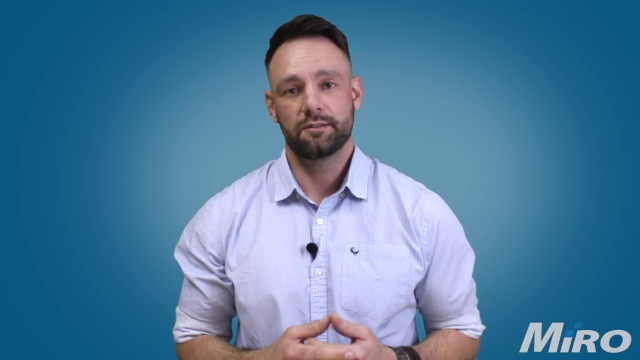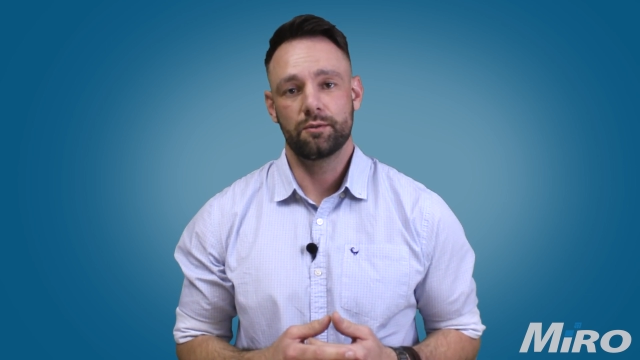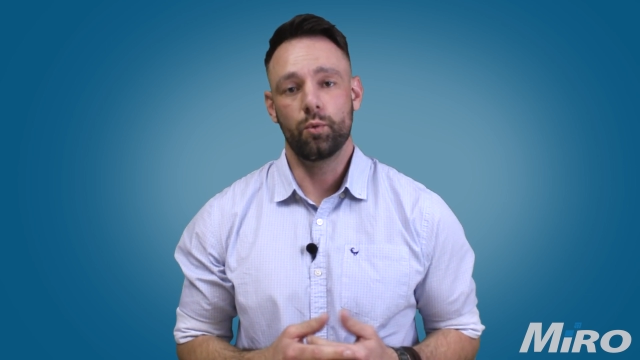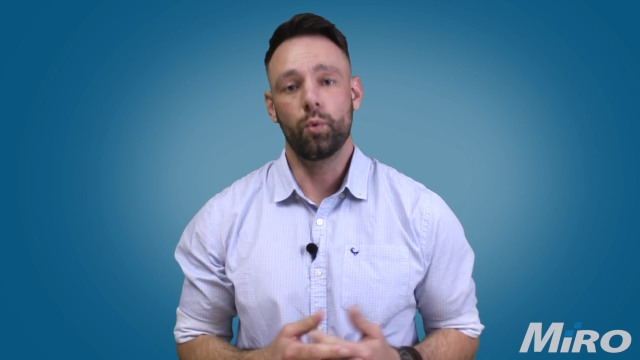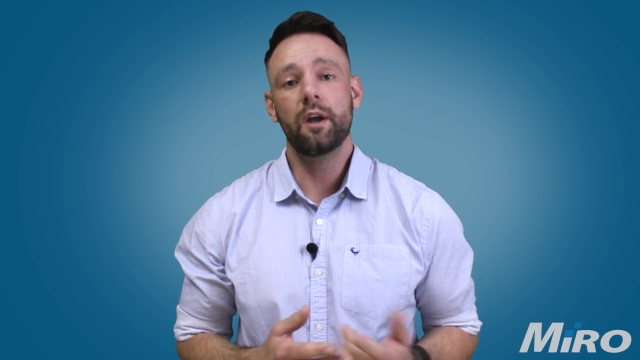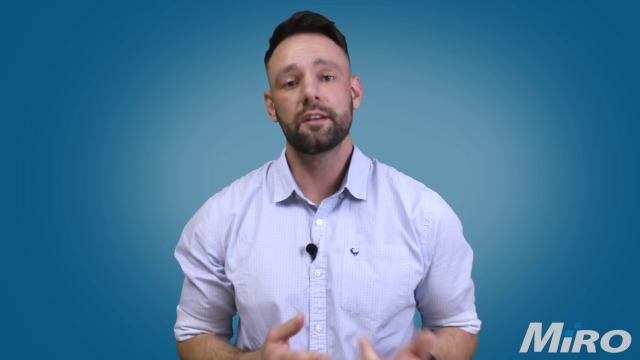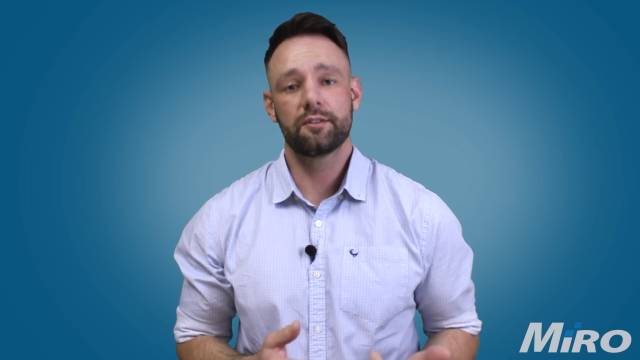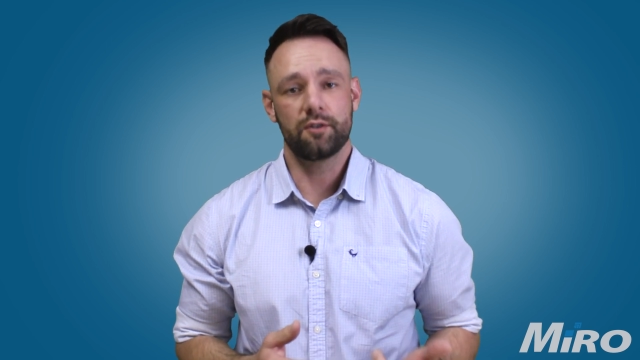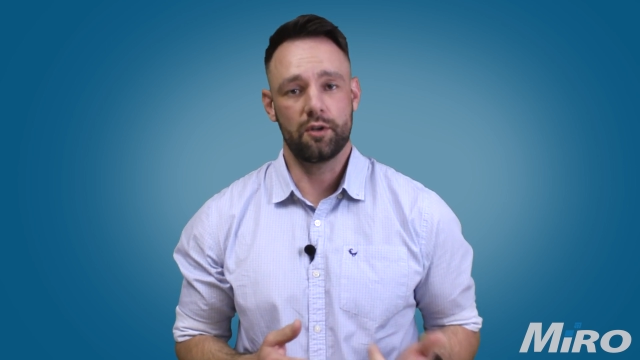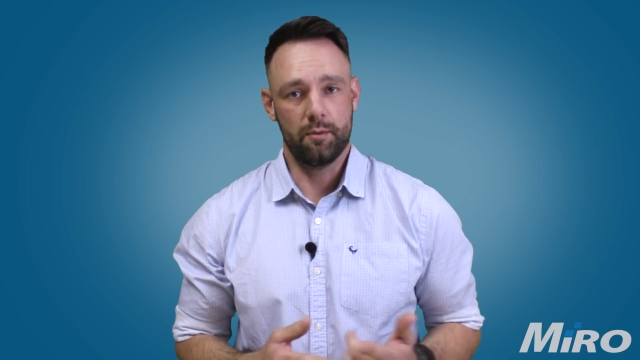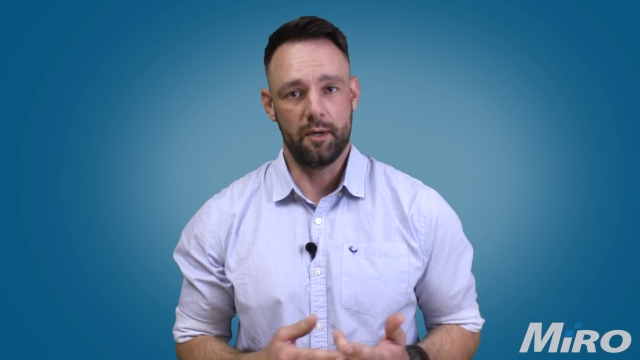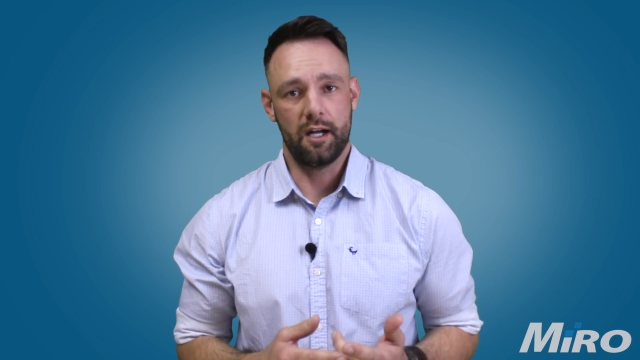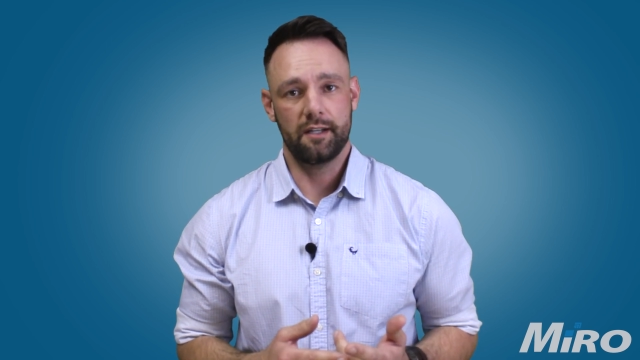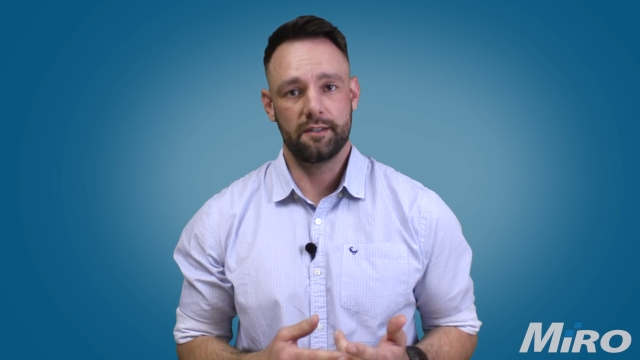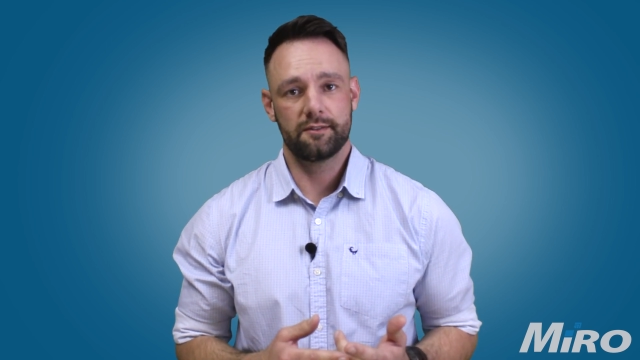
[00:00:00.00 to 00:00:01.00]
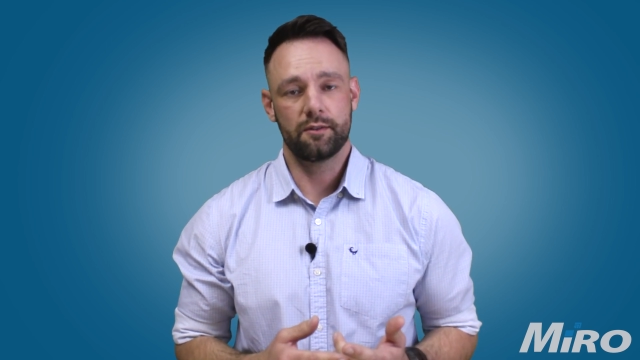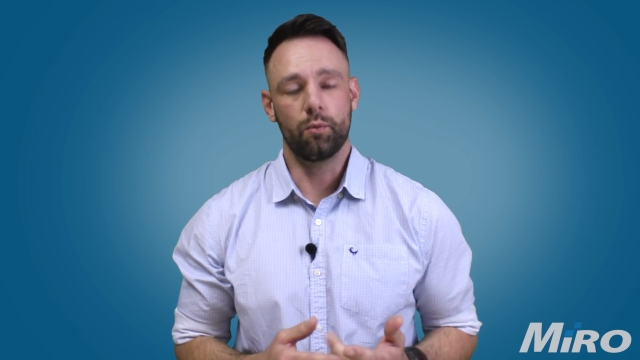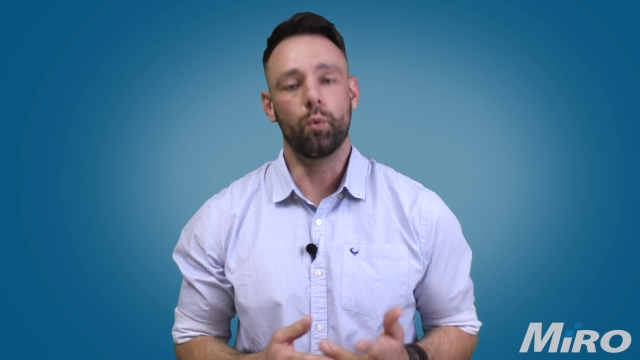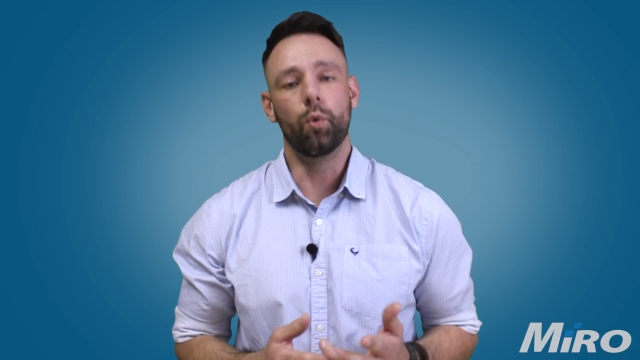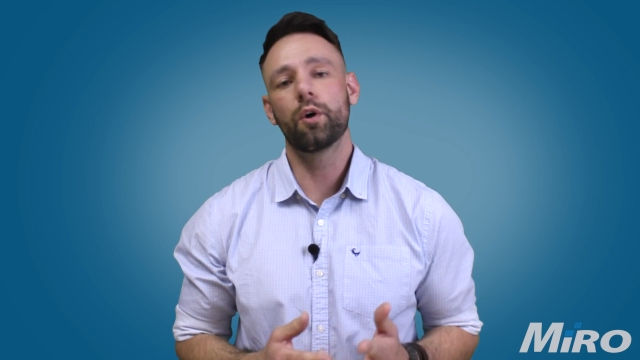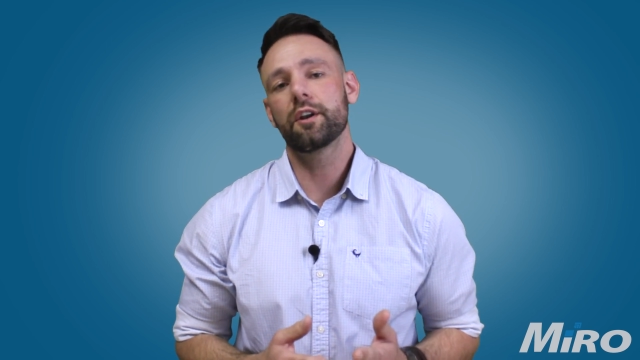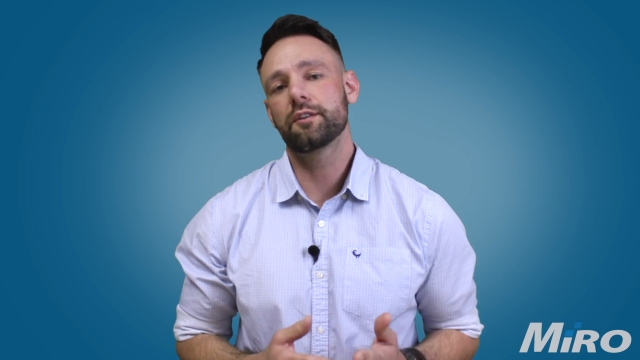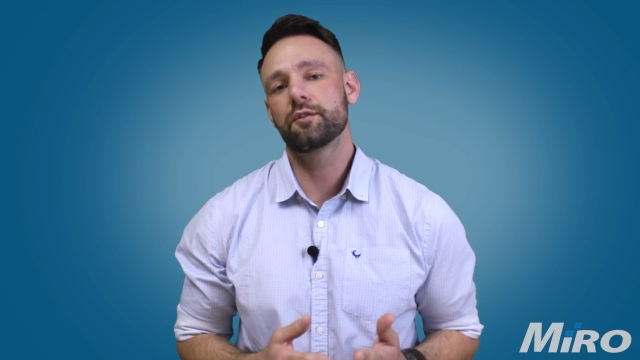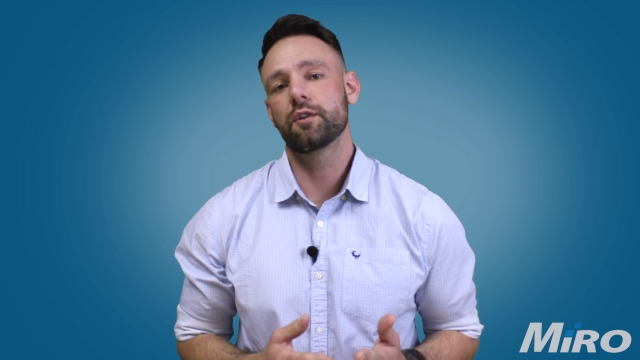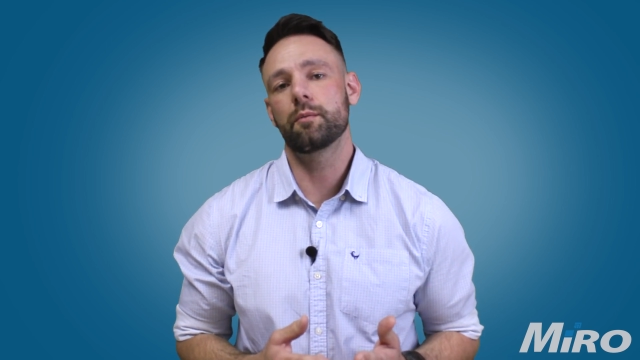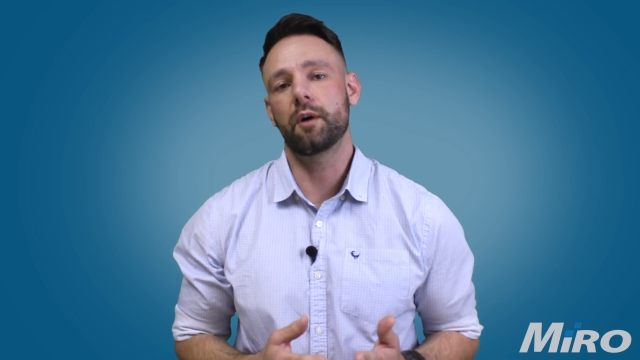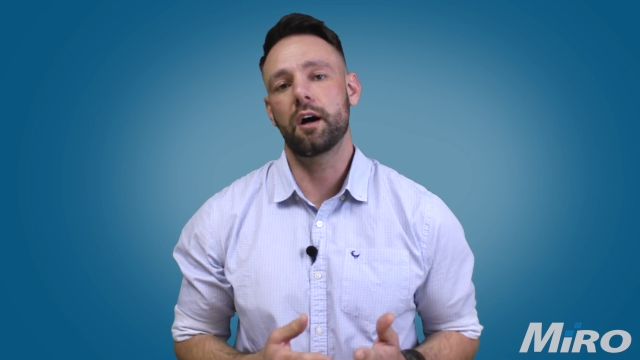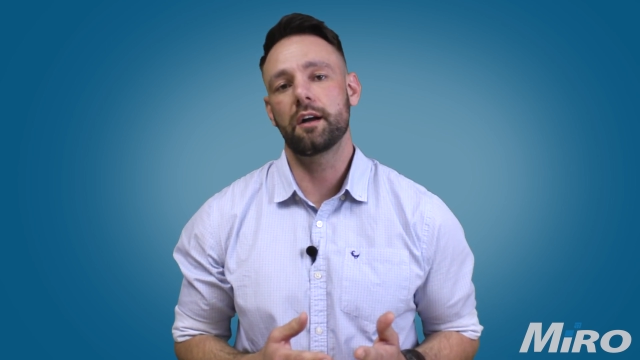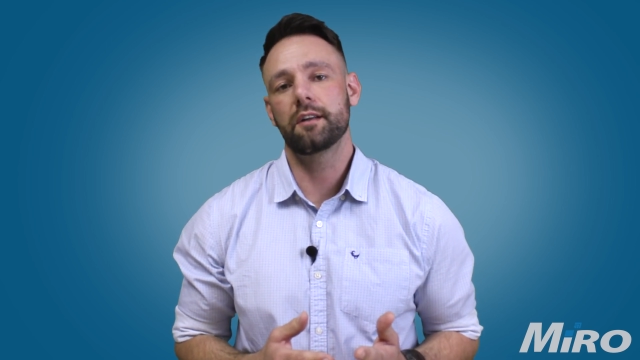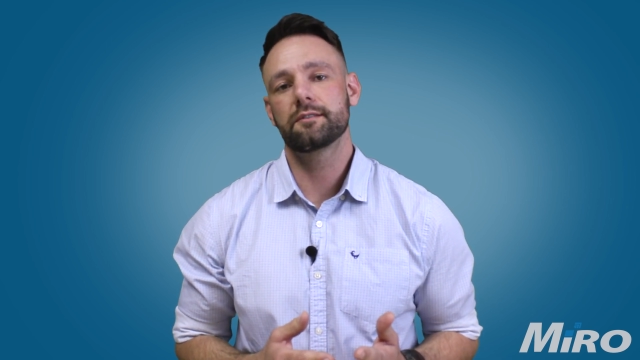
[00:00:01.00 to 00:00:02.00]
wind turbines, water
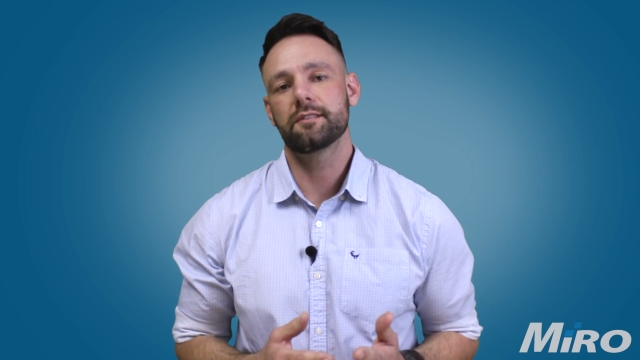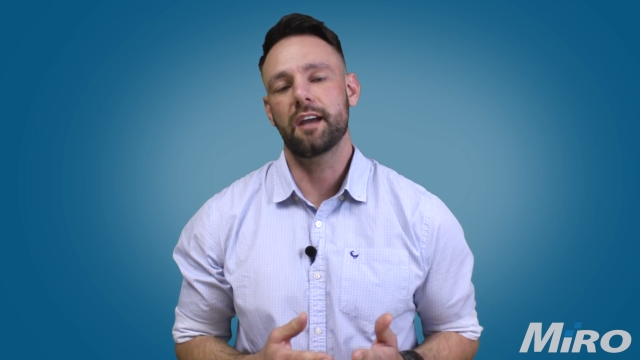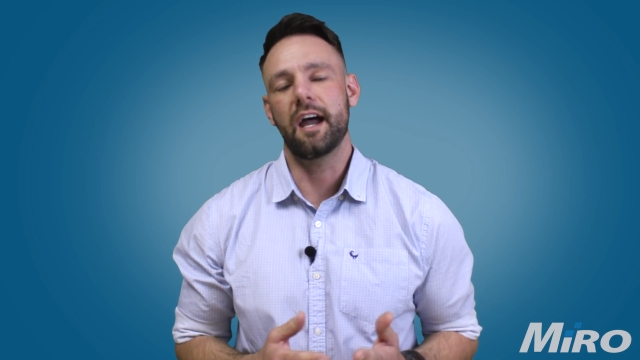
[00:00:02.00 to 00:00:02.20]
turbines,